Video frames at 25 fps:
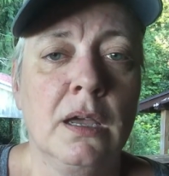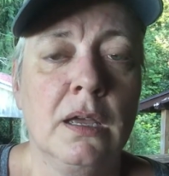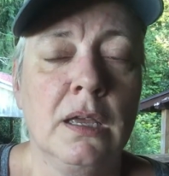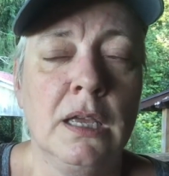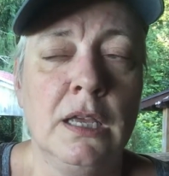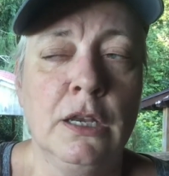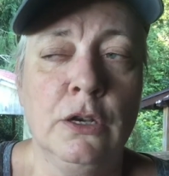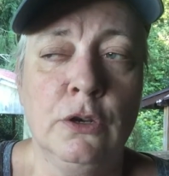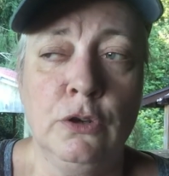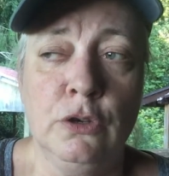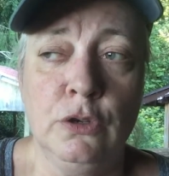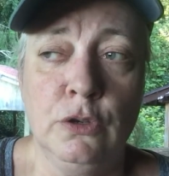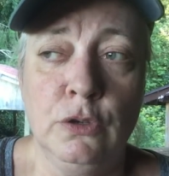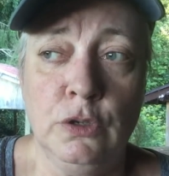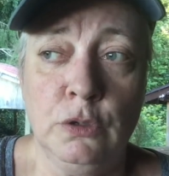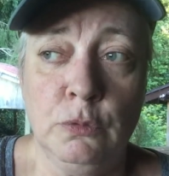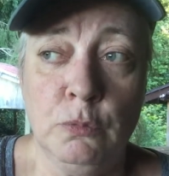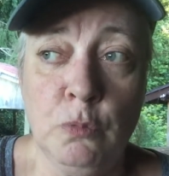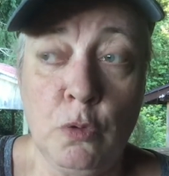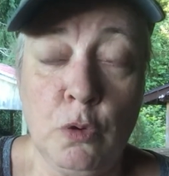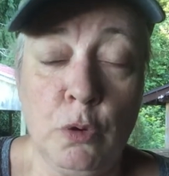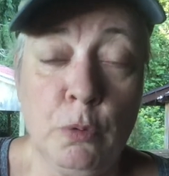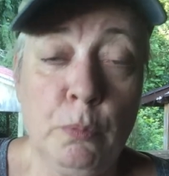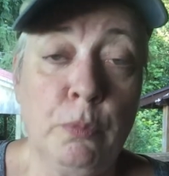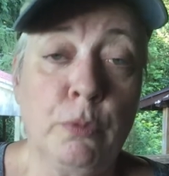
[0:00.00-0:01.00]
introduce
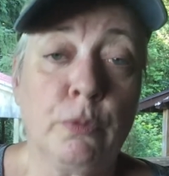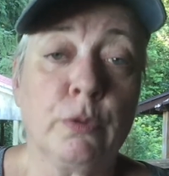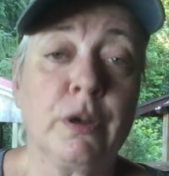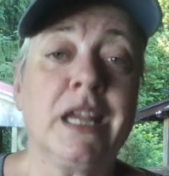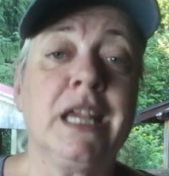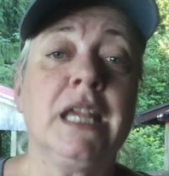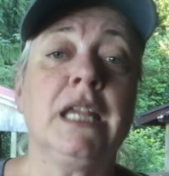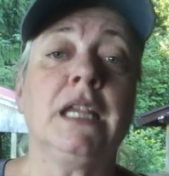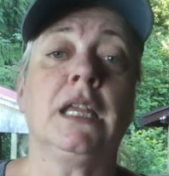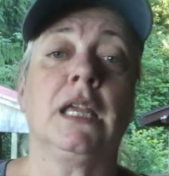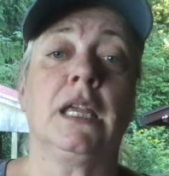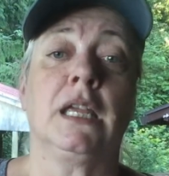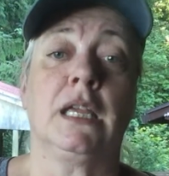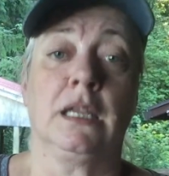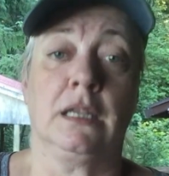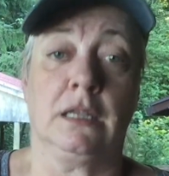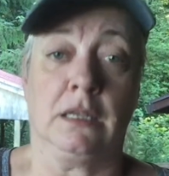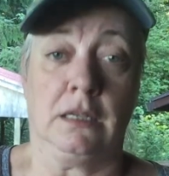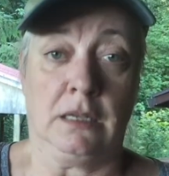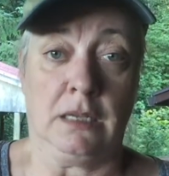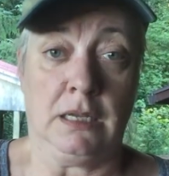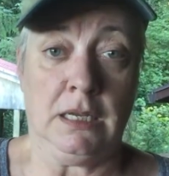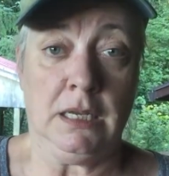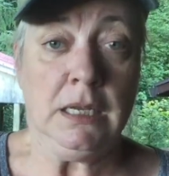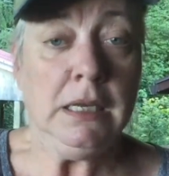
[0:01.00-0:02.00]
more breeding
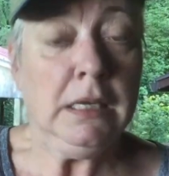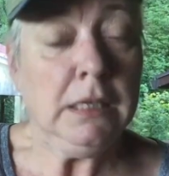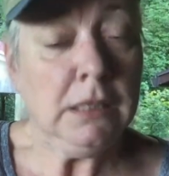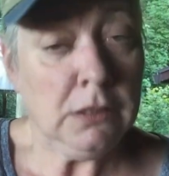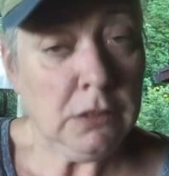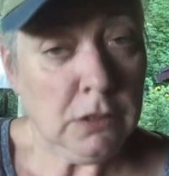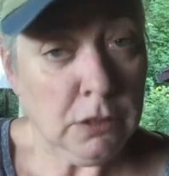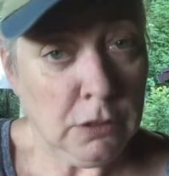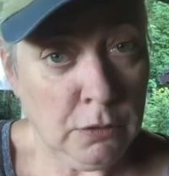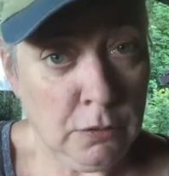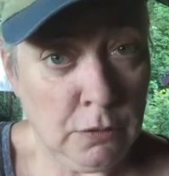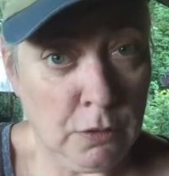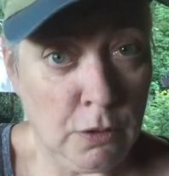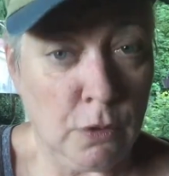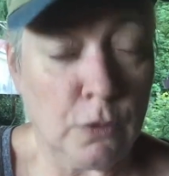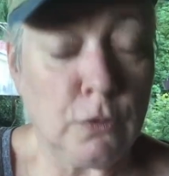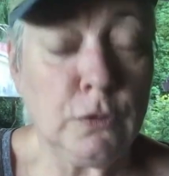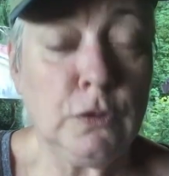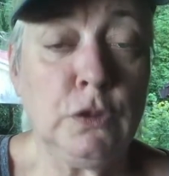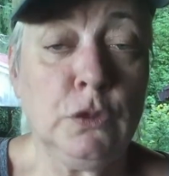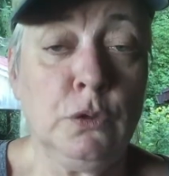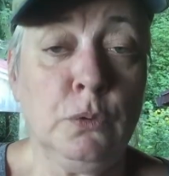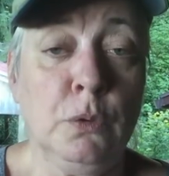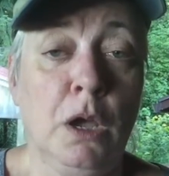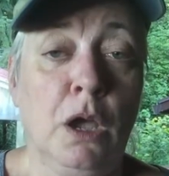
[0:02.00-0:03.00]
into
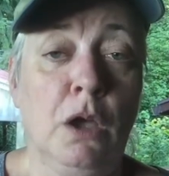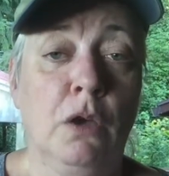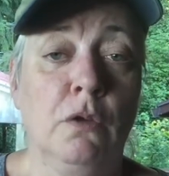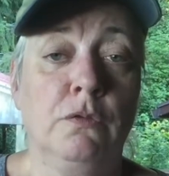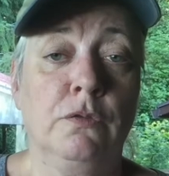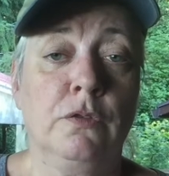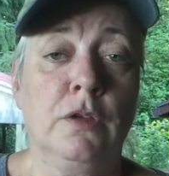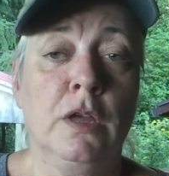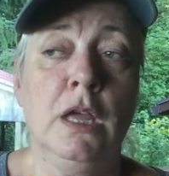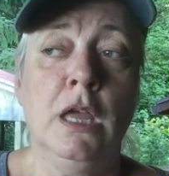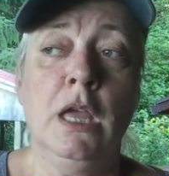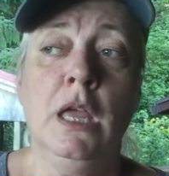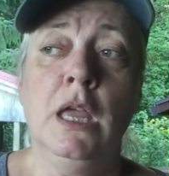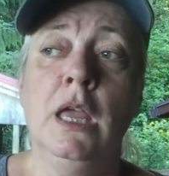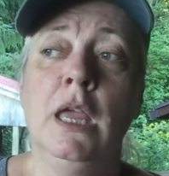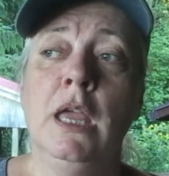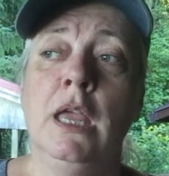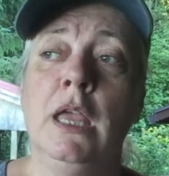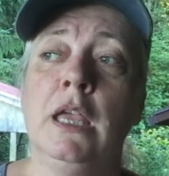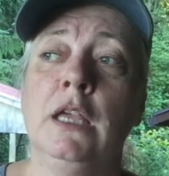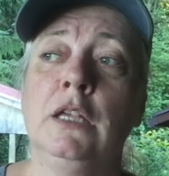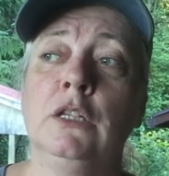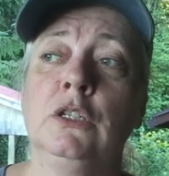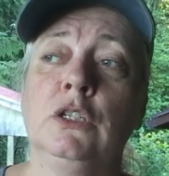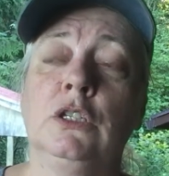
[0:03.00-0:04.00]
those 12,
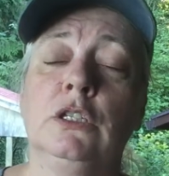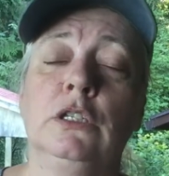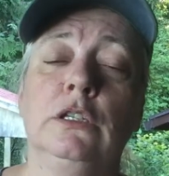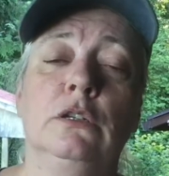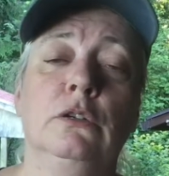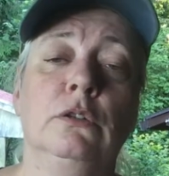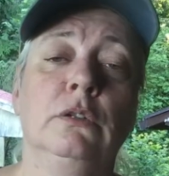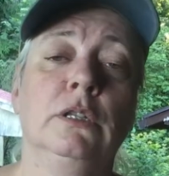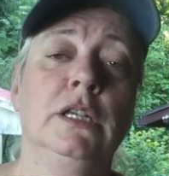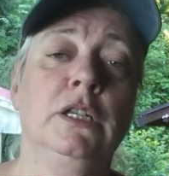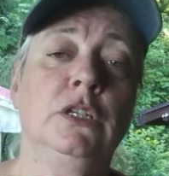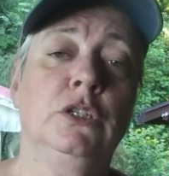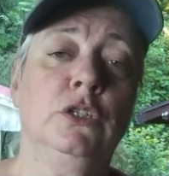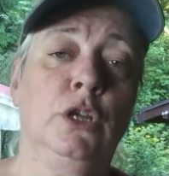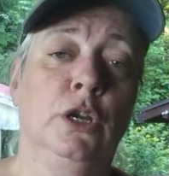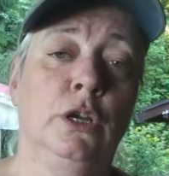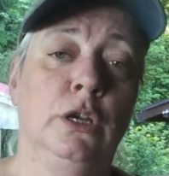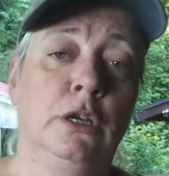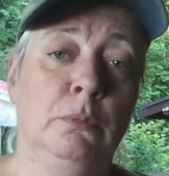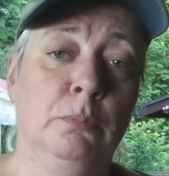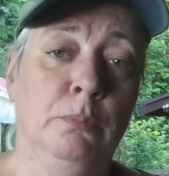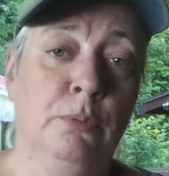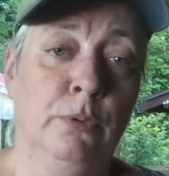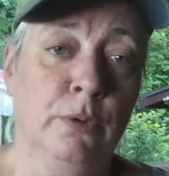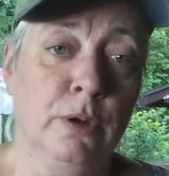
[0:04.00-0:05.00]
and slowly
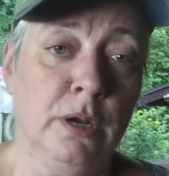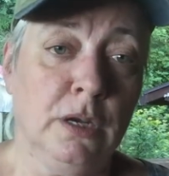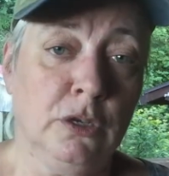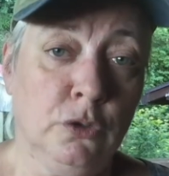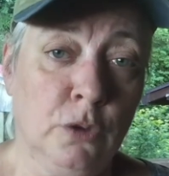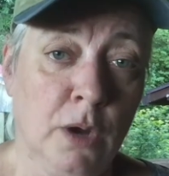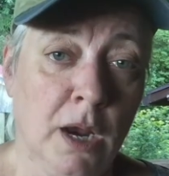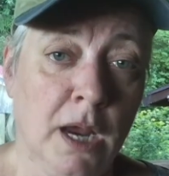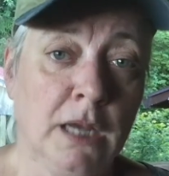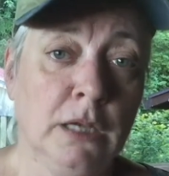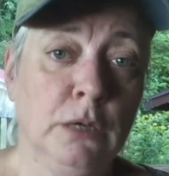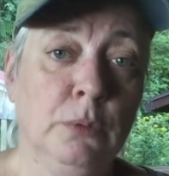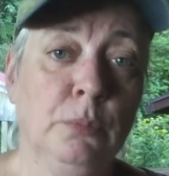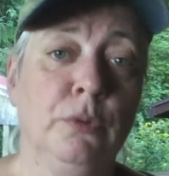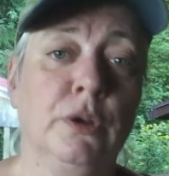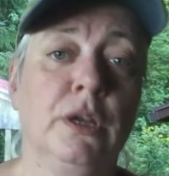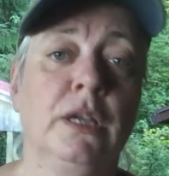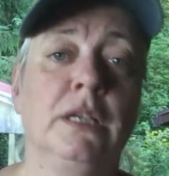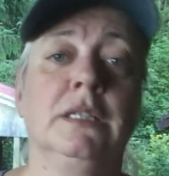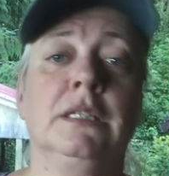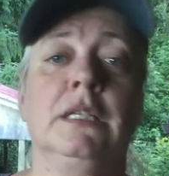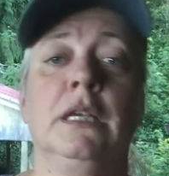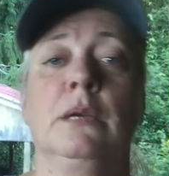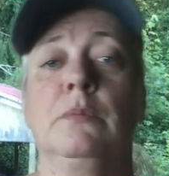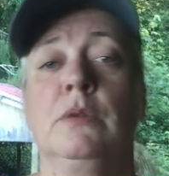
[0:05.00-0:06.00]
started trying to
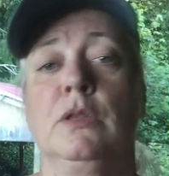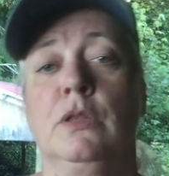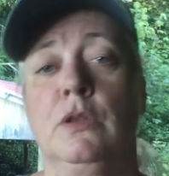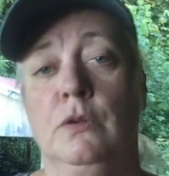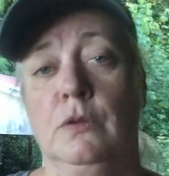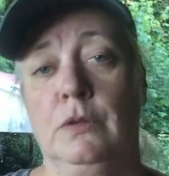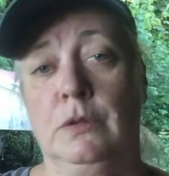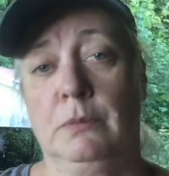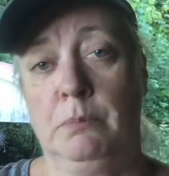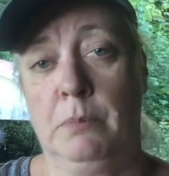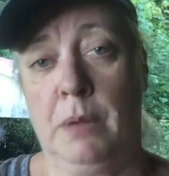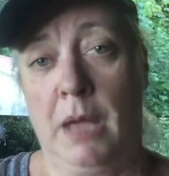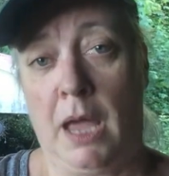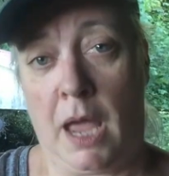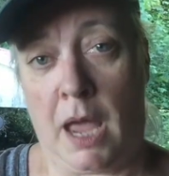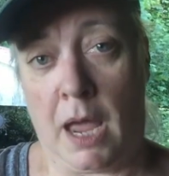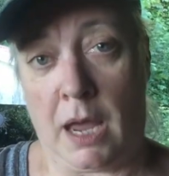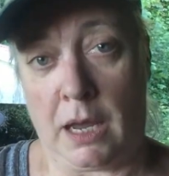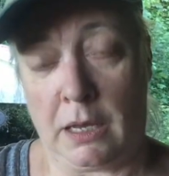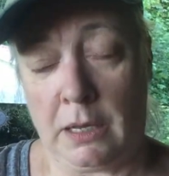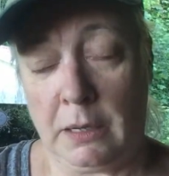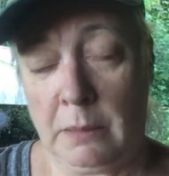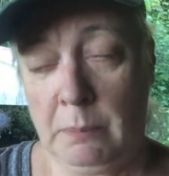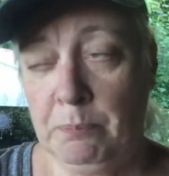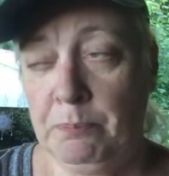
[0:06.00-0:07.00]
bring some of those
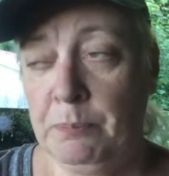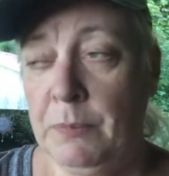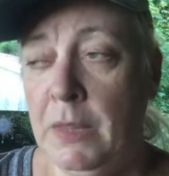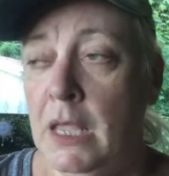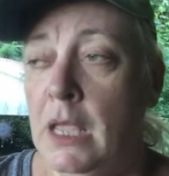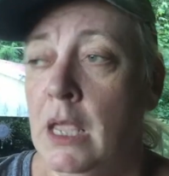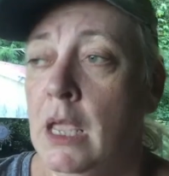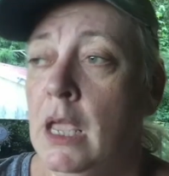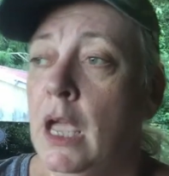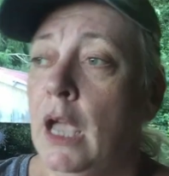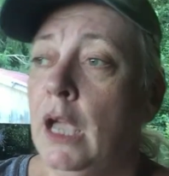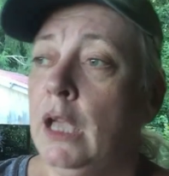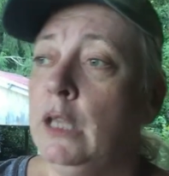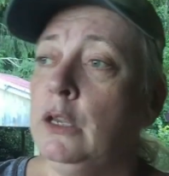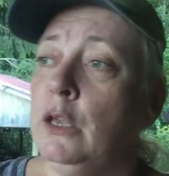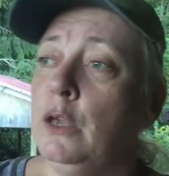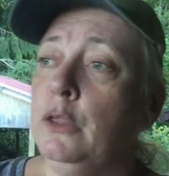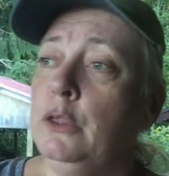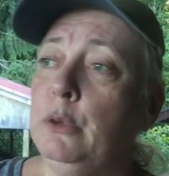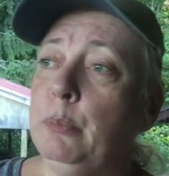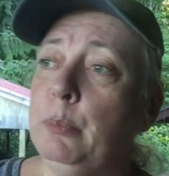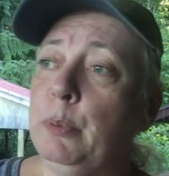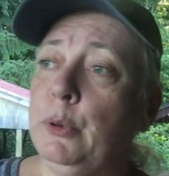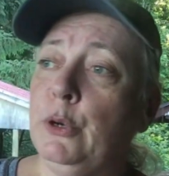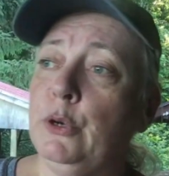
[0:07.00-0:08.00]
back.
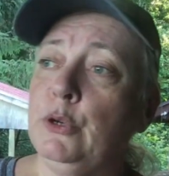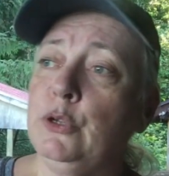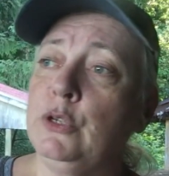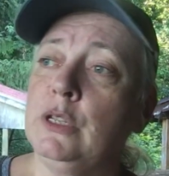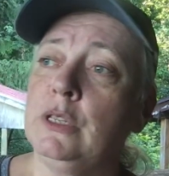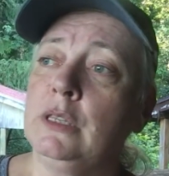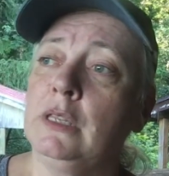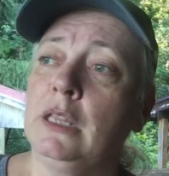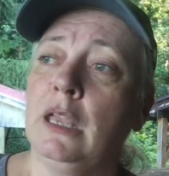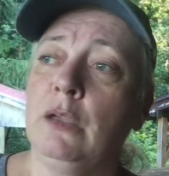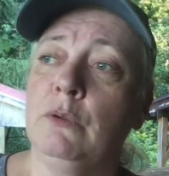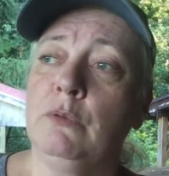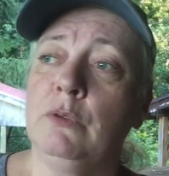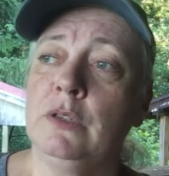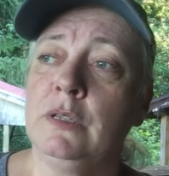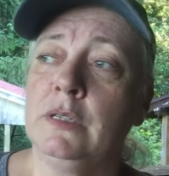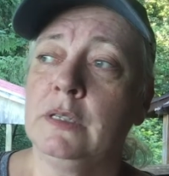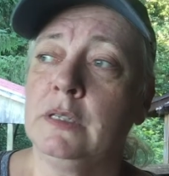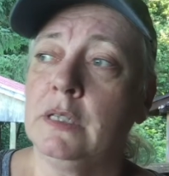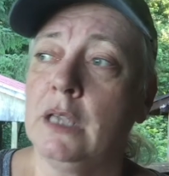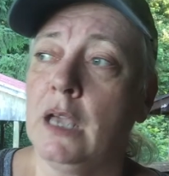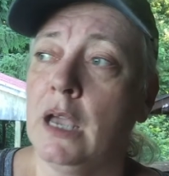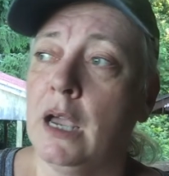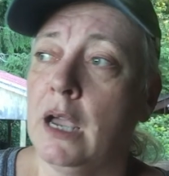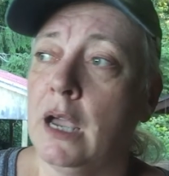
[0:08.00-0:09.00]
Another person that
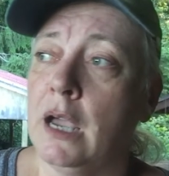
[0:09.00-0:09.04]
was